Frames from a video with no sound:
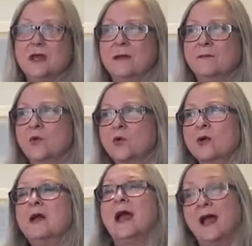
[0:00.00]

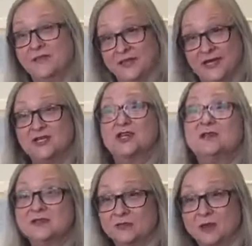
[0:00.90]
More how the NHS
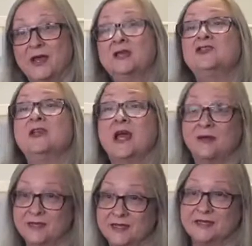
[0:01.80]
is arranged, how
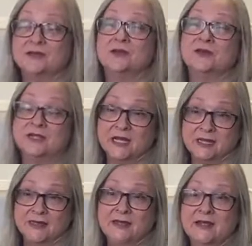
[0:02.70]
things are
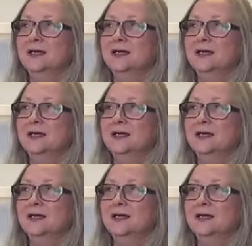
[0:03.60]
done.